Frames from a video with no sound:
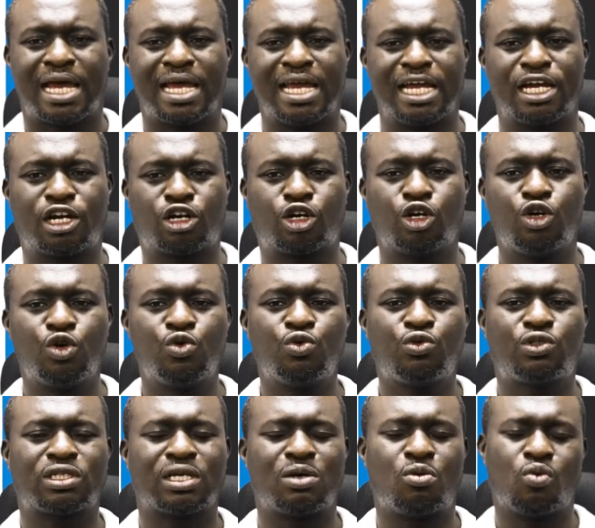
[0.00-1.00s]

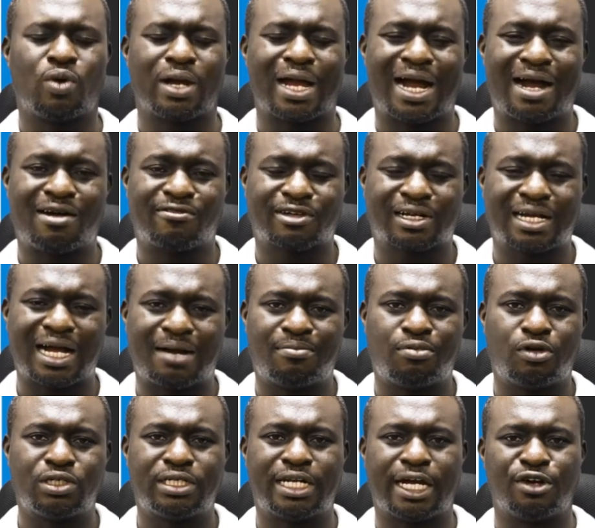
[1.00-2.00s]
includes, we have
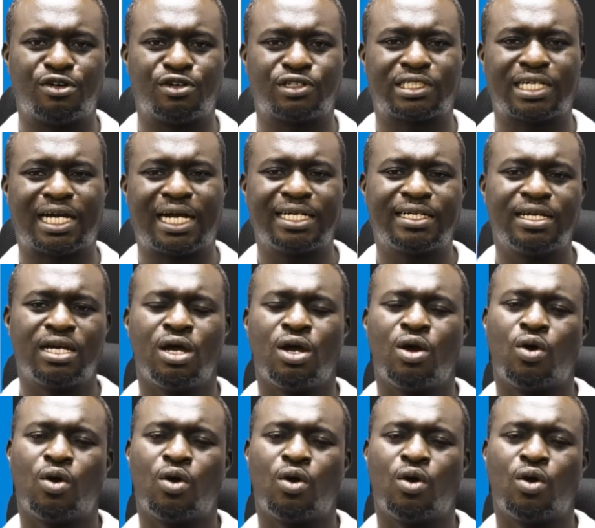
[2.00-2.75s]
carbon dioxide,